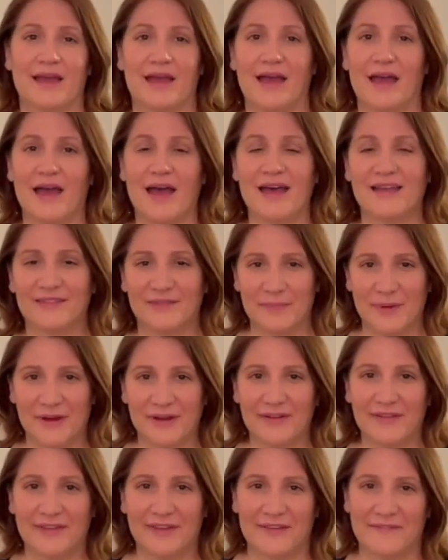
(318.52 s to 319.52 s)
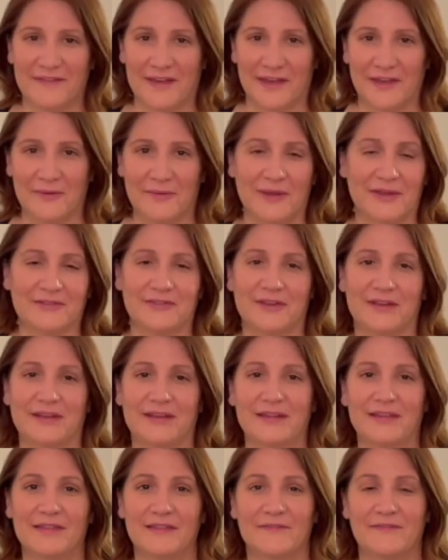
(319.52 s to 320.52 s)
As part of the
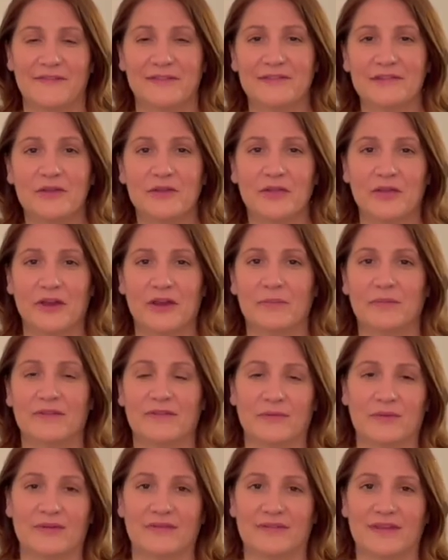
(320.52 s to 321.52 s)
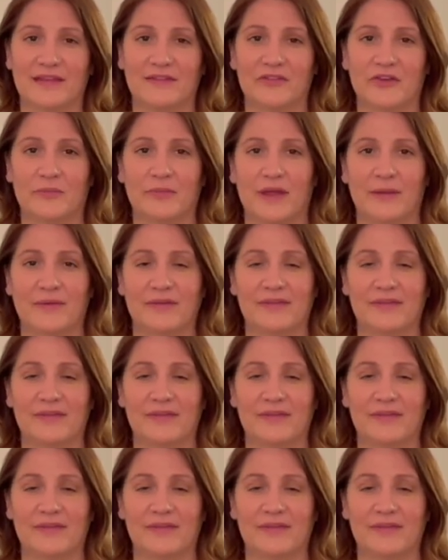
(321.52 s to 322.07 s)
evaluation, the physical therapist will assess your baby's